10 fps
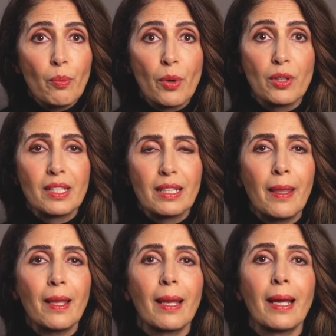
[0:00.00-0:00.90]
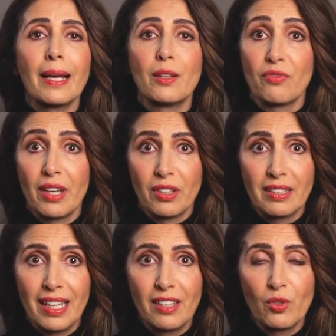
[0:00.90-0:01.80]
body in a very
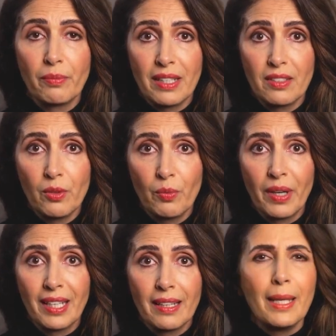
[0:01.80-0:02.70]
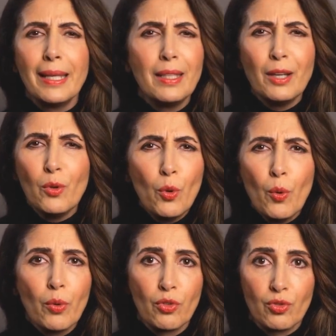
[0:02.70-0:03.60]
detrimental way. It can
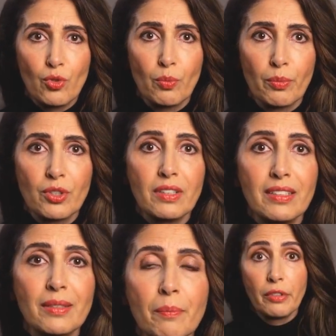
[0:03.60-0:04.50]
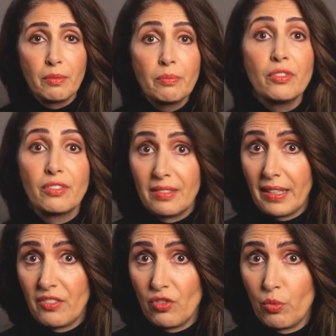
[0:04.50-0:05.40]
cause numerous symptoms
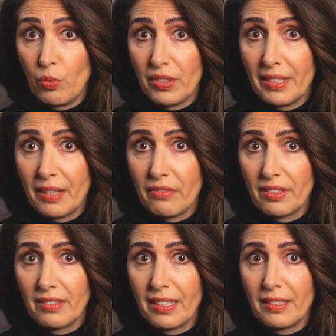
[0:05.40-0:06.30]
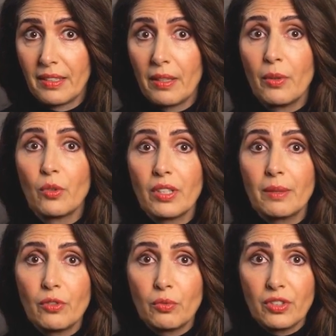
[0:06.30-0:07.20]
that you would never think could
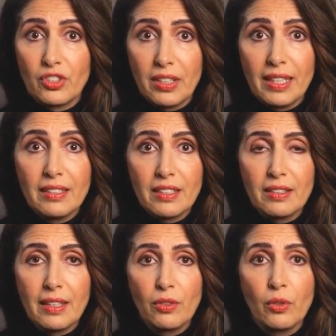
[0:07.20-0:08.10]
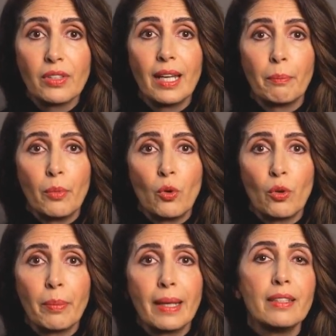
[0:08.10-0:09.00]
have originated in your
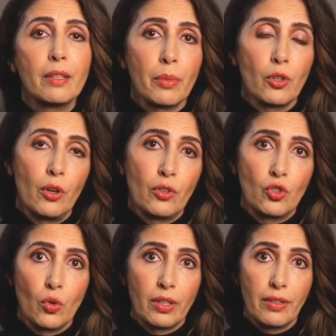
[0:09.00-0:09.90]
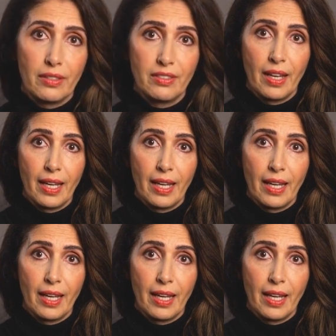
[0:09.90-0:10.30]
temporomandibular joints,